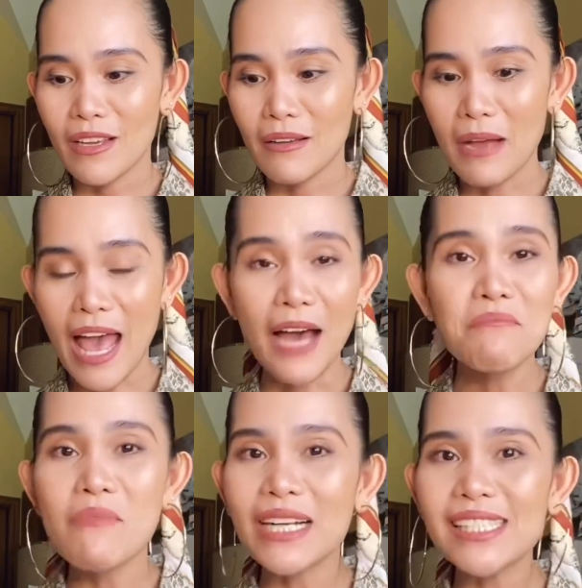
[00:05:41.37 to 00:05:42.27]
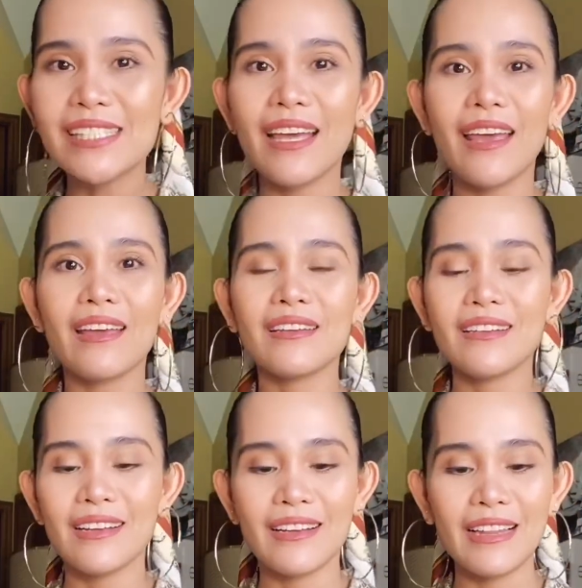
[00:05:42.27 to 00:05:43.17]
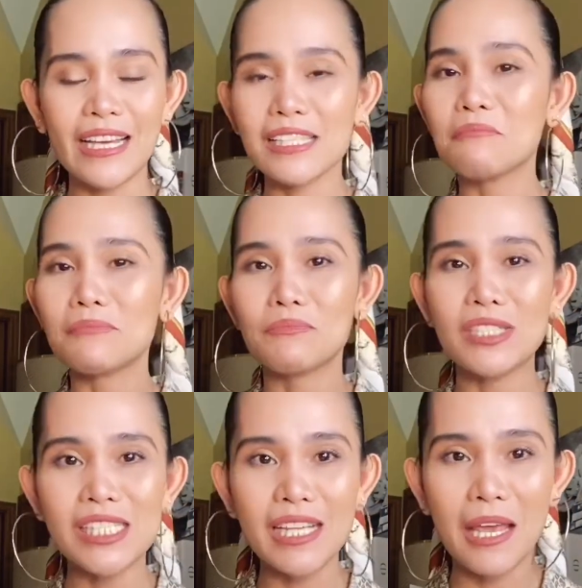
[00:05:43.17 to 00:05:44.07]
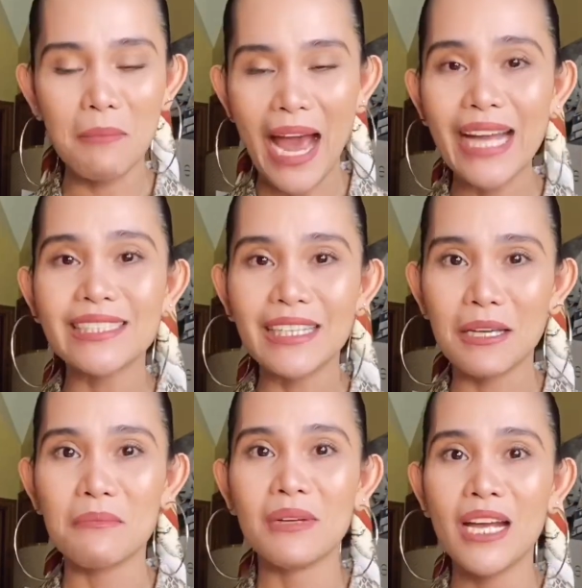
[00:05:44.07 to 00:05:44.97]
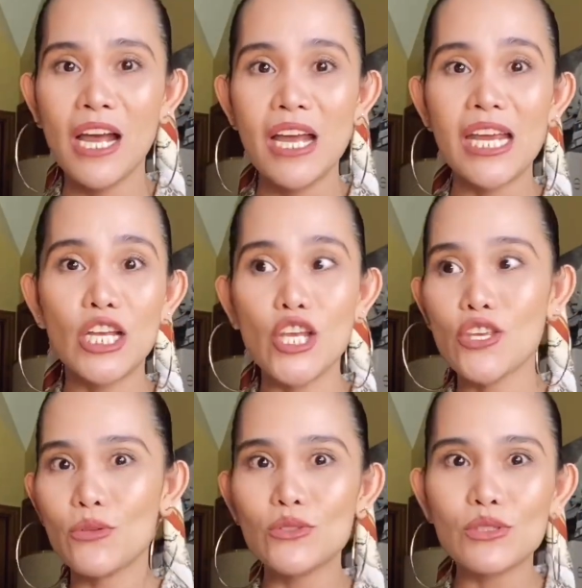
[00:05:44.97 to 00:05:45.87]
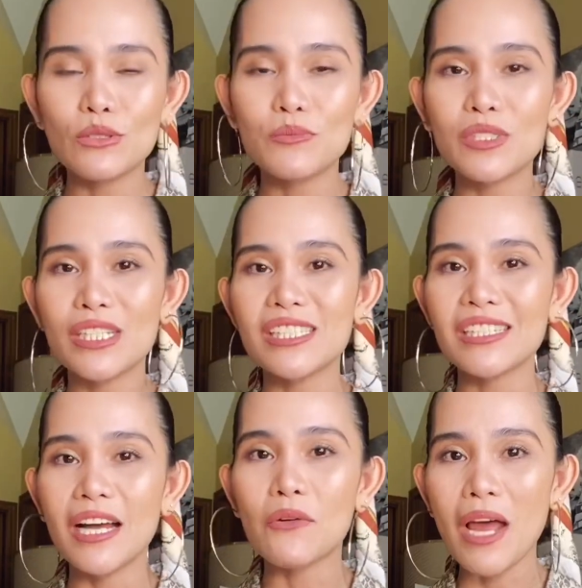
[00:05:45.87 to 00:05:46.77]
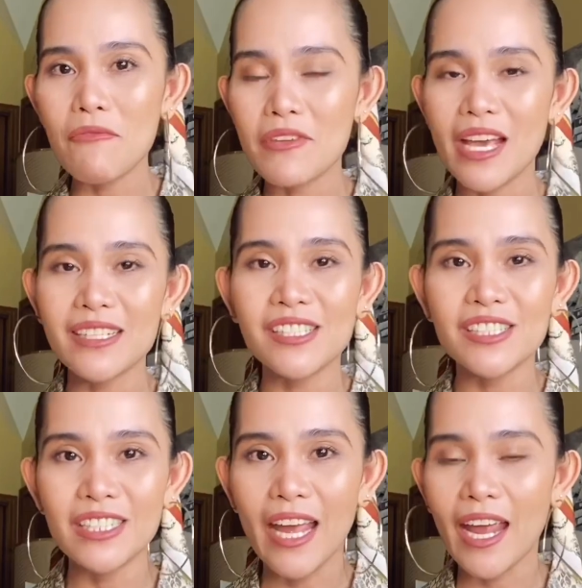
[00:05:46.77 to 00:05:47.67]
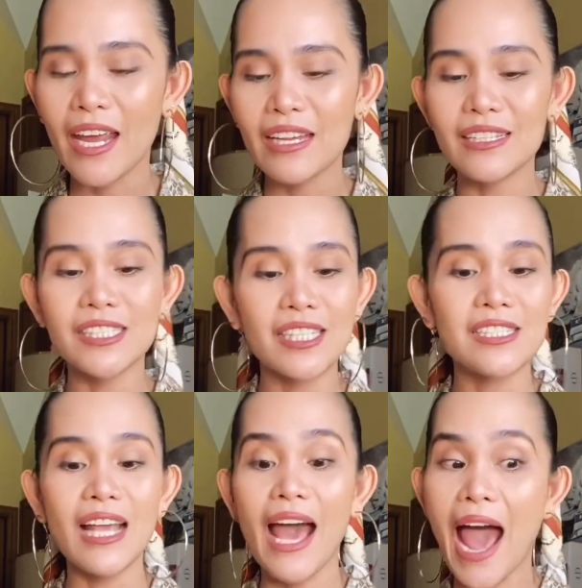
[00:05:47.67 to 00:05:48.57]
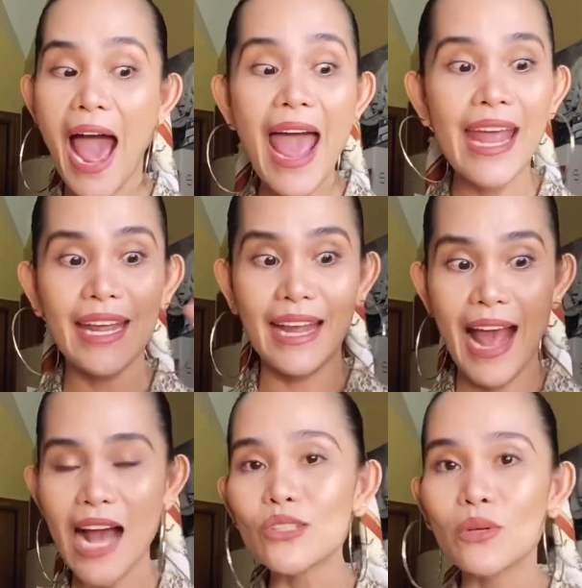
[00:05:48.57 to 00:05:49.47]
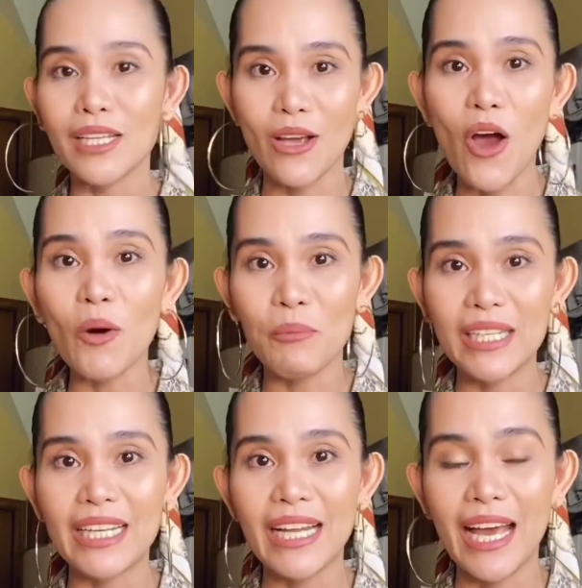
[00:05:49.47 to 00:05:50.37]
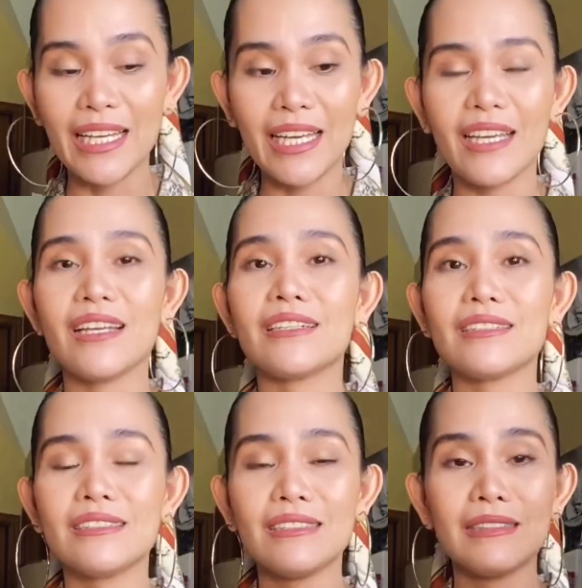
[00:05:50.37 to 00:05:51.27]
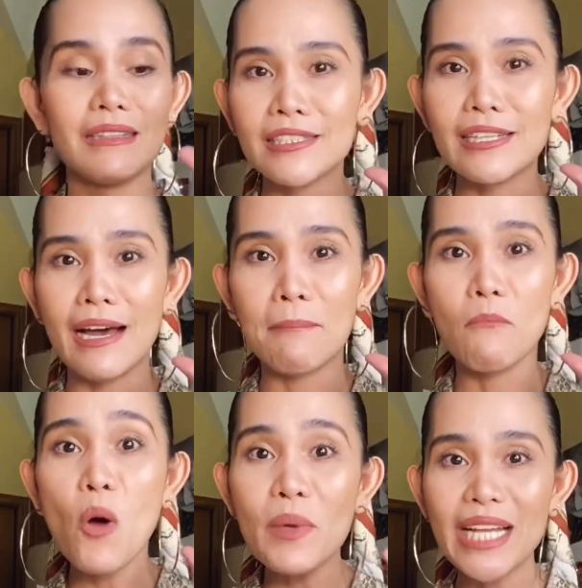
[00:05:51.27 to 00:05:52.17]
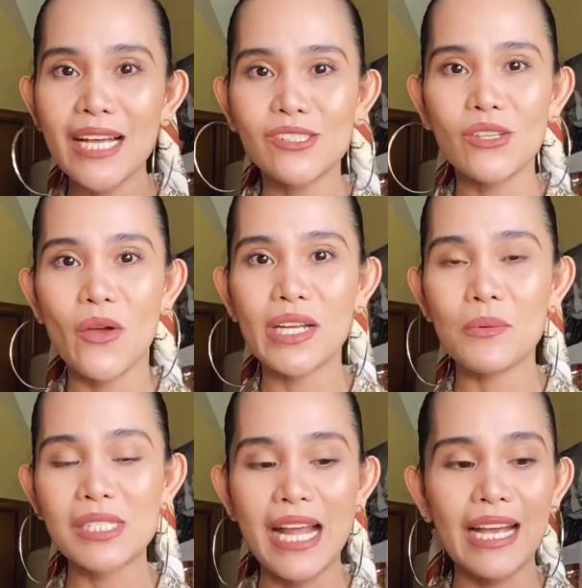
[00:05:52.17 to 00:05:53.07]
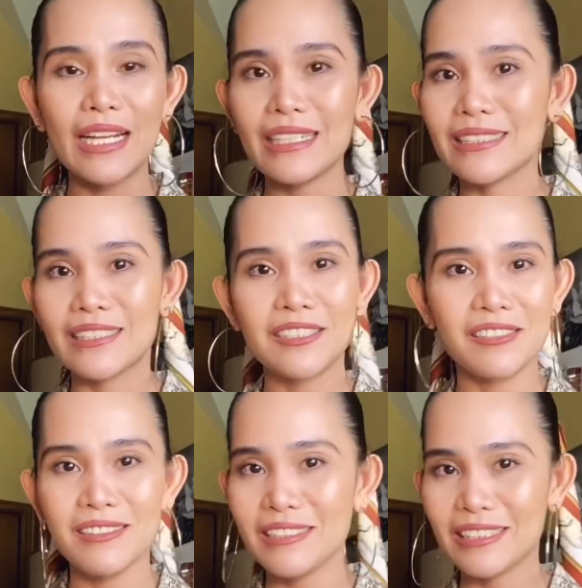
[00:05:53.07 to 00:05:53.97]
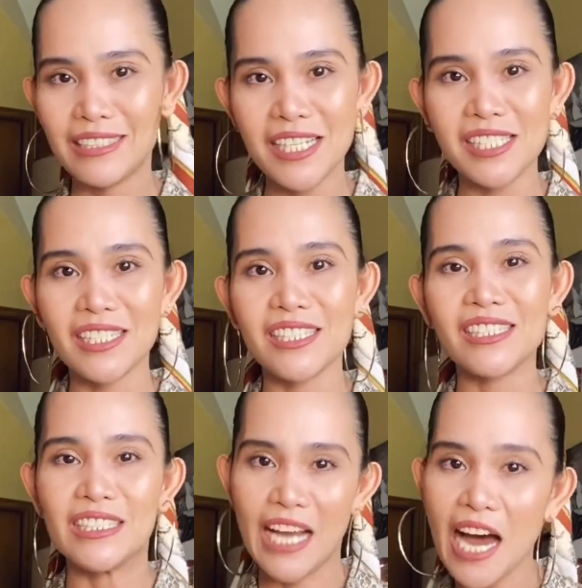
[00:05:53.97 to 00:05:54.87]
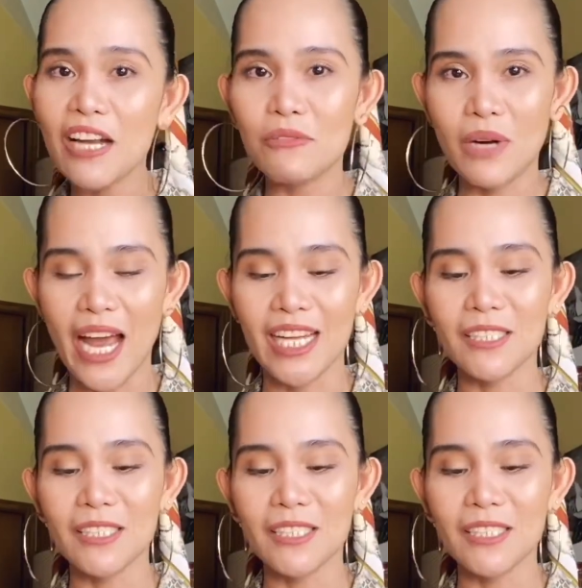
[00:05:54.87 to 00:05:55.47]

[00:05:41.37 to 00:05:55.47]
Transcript: unboxing like in the same item in YouTube since it arrived yesterday. Since I actually opened it, and the moment I saw it, I was like, this is not right.